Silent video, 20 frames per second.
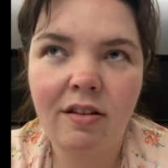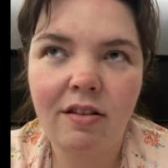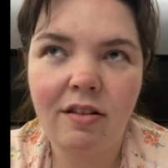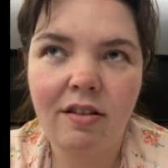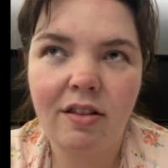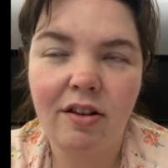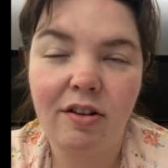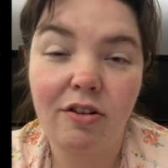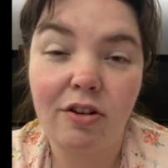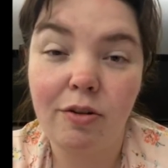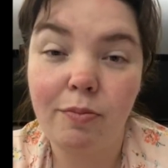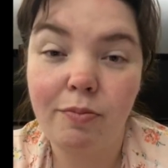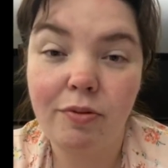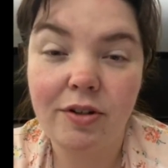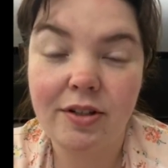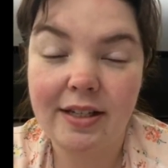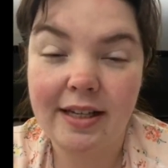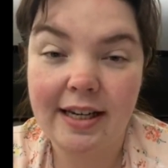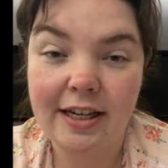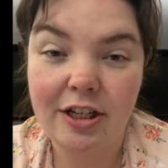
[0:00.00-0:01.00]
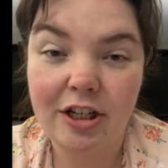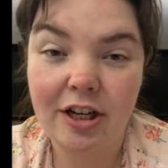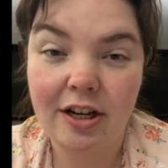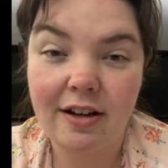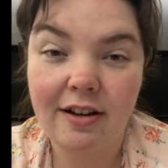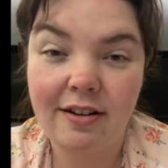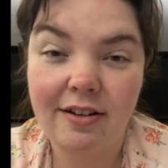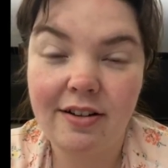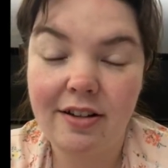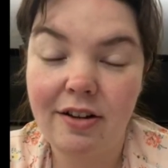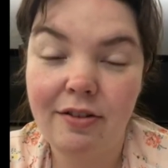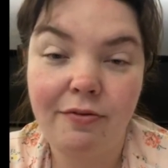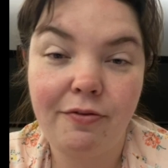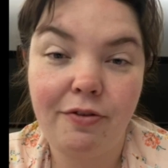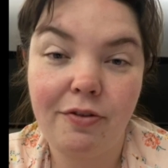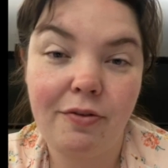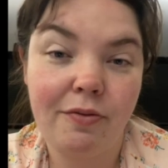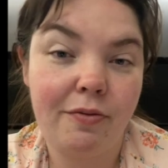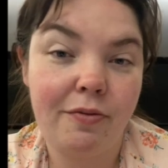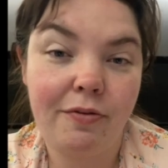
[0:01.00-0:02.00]
the whole procedure
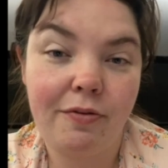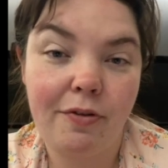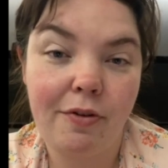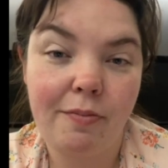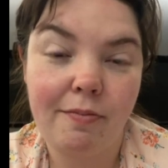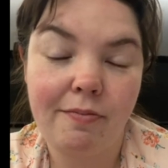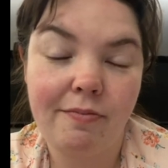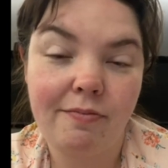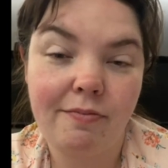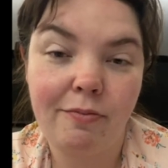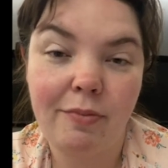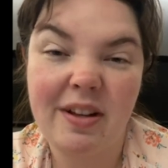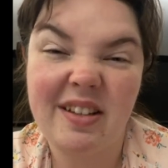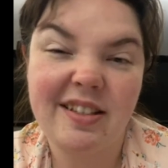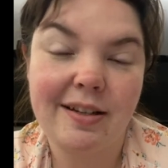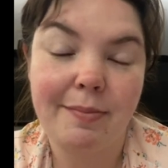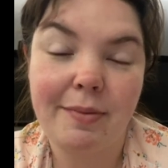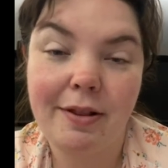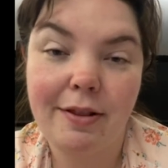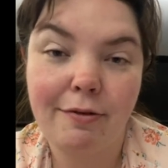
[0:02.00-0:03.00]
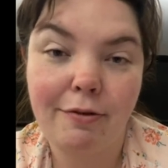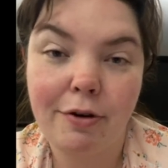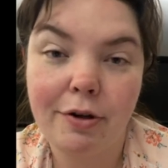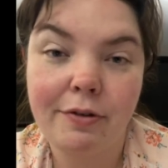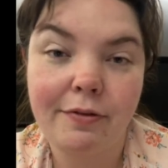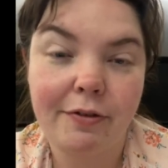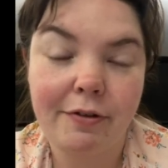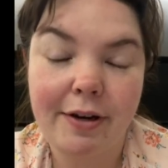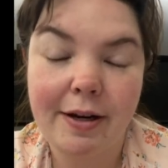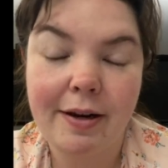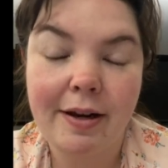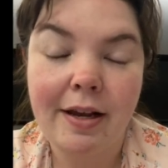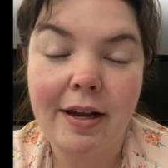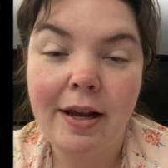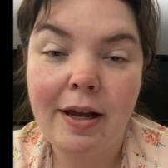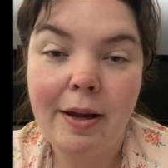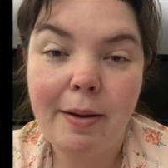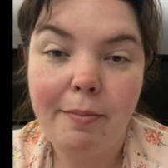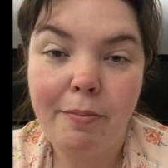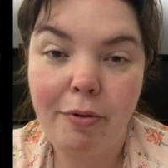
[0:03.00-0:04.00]
from whilst I'm in the recovery
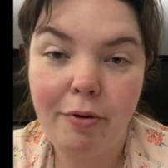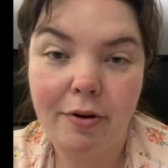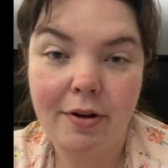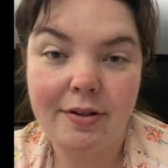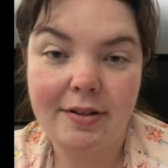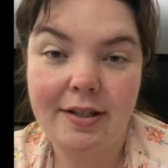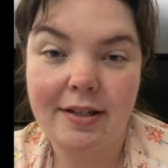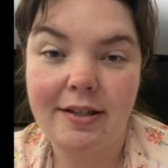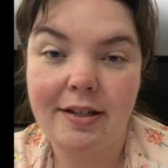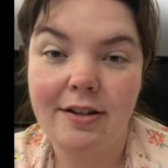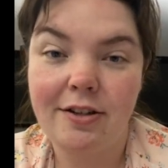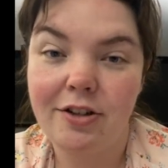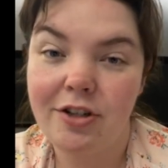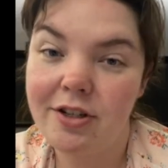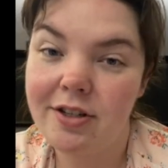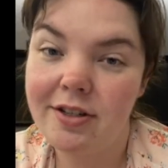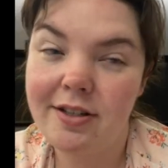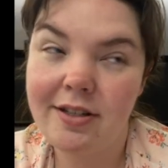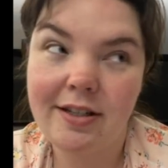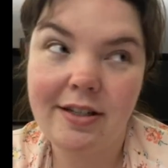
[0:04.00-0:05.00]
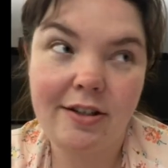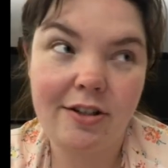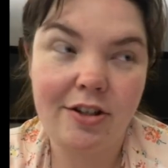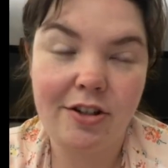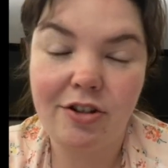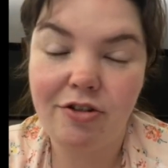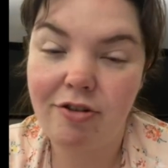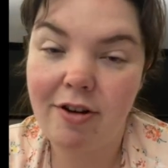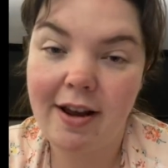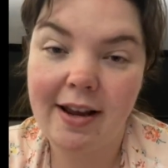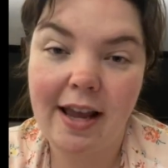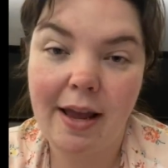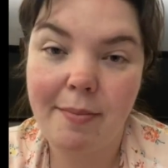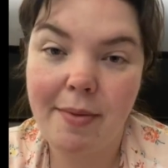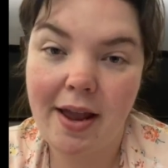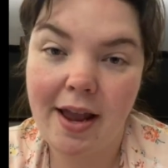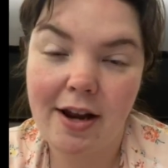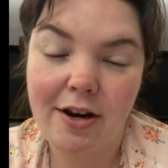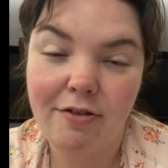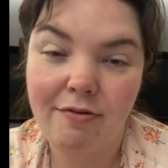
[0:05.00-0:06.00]
process, and just try to get my
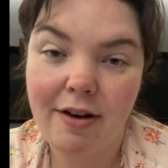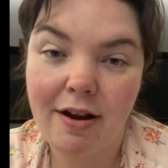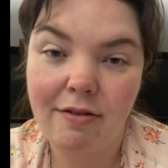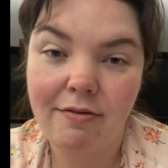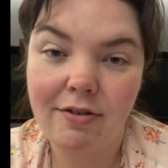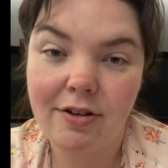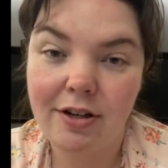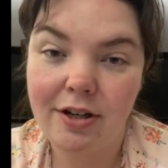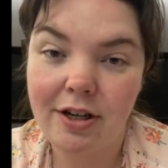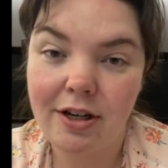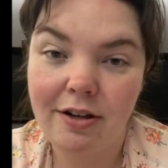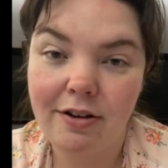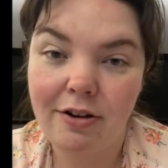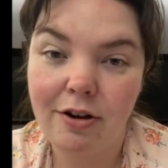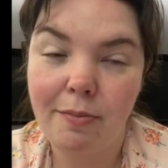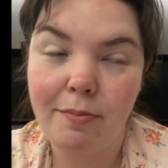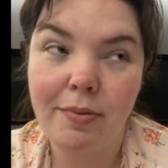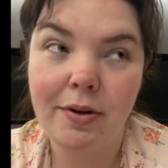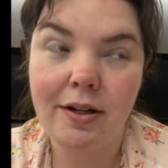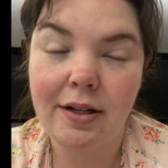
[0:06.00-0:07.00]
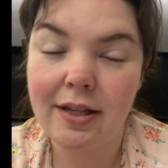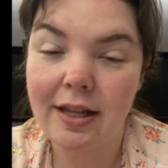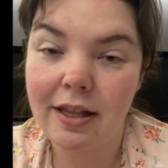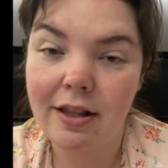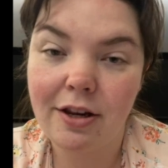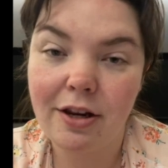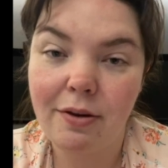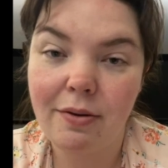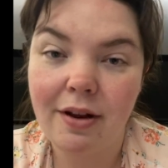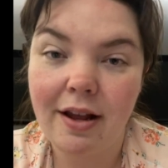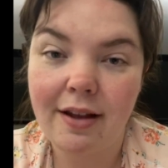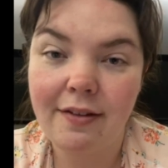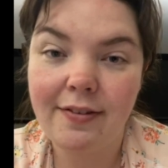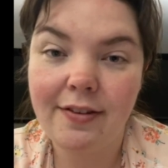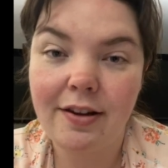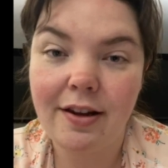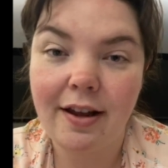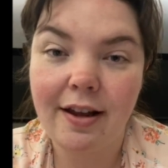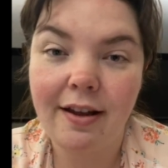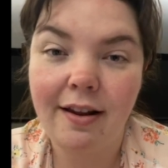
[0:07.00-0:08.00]
head around a new, completely new
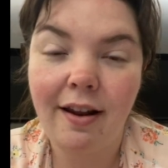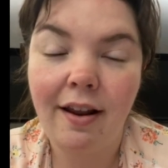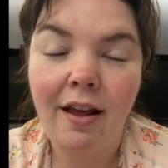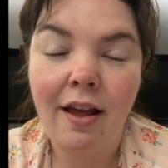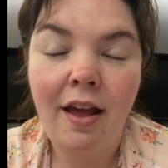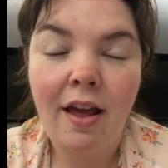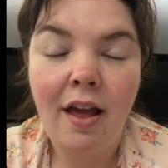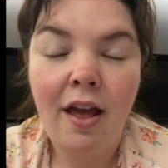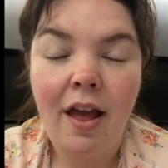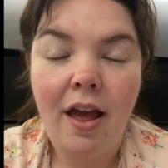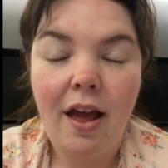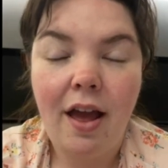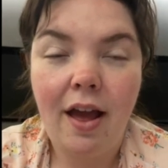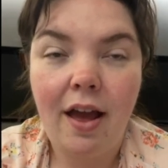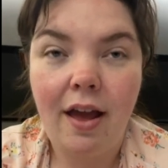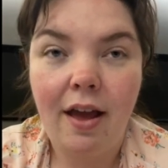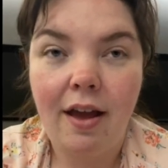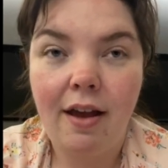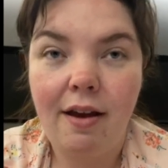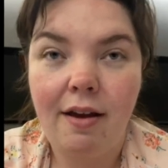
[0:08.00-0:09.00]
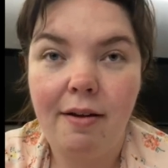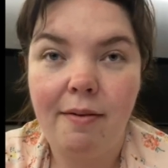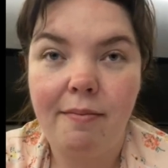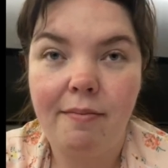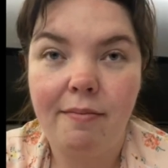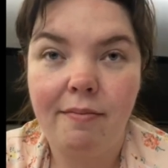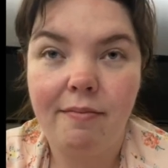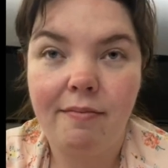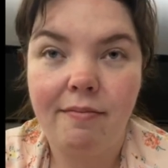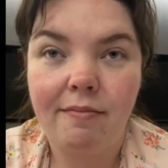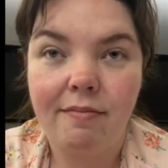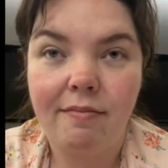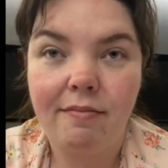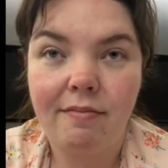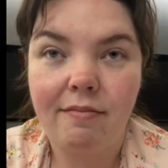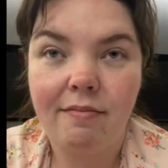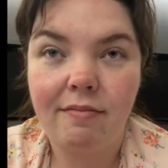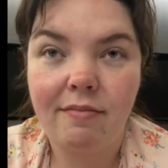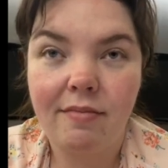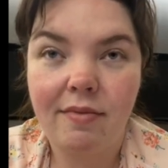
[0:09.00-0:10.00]
lifestyle.
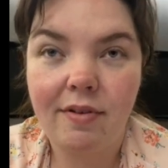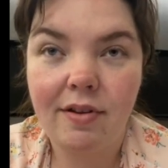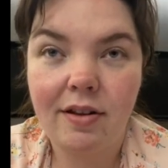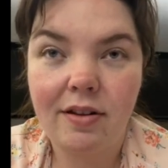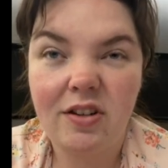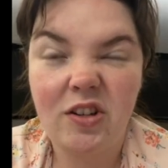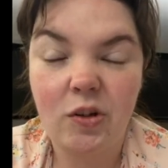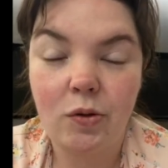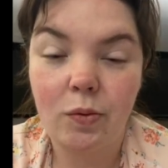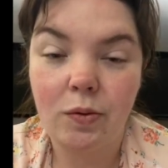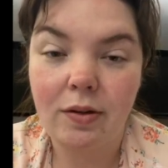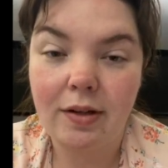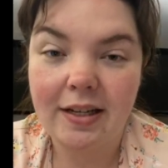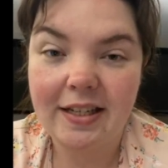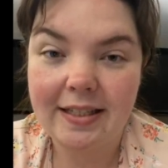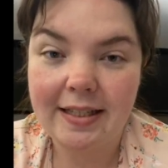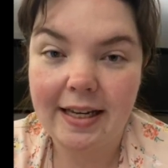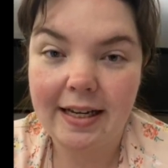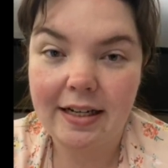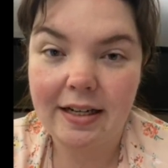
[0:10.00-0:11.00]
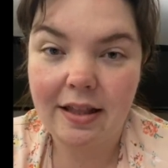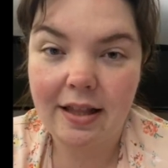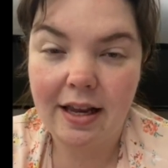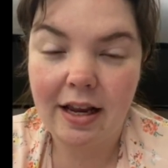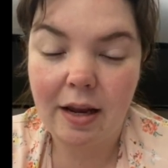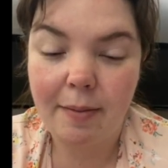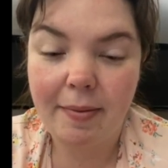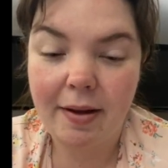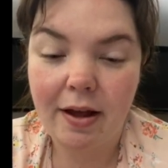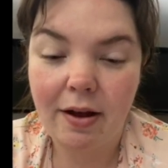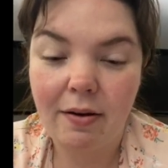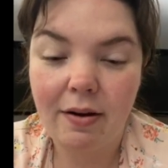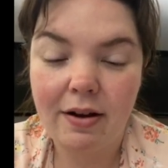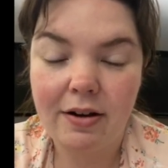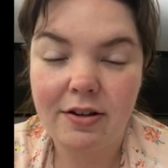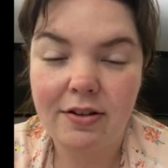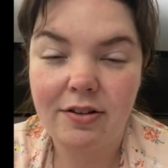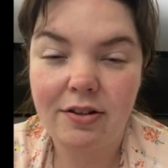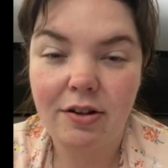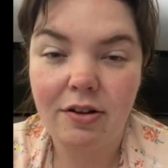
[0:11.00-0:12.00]
It's just one less thing to think about. I
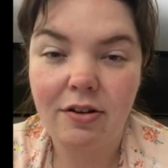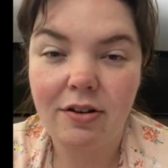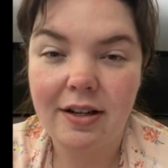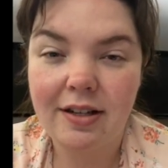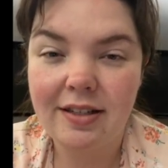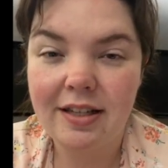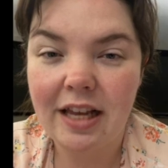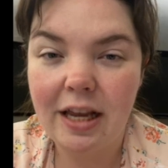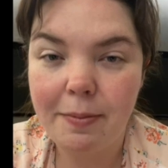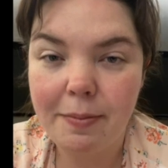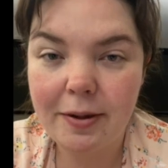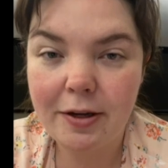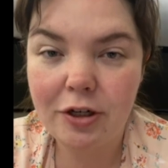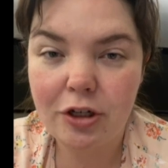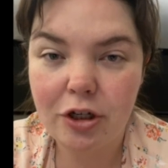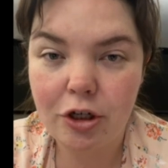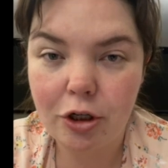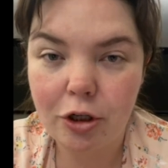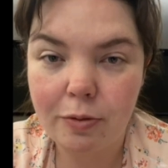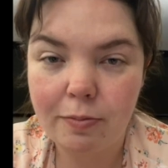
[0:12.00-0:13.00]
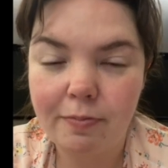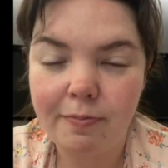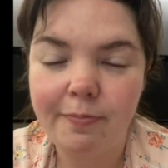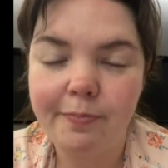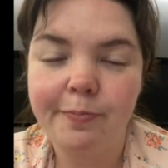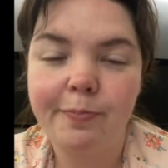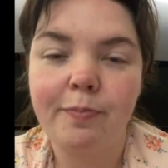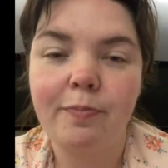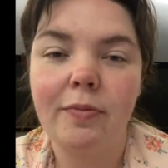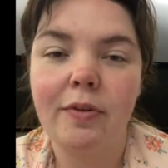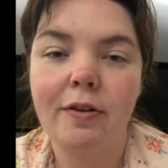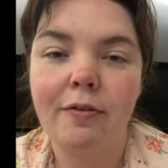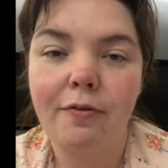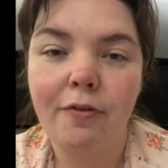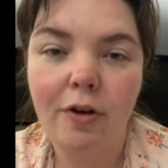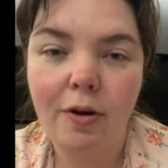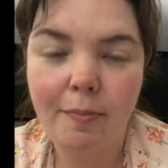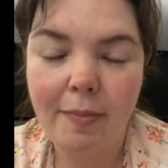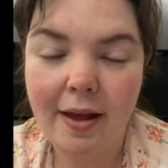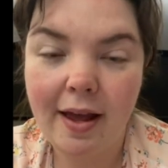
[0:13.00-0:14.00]
just thought, let's keep it stum
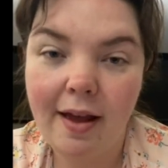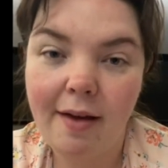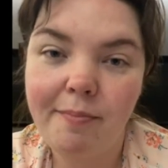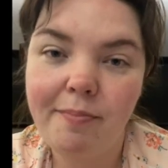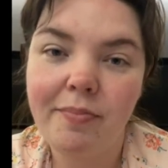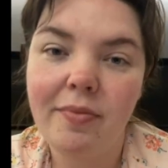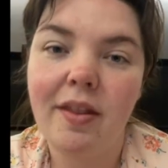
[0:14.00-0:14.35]
for a bit,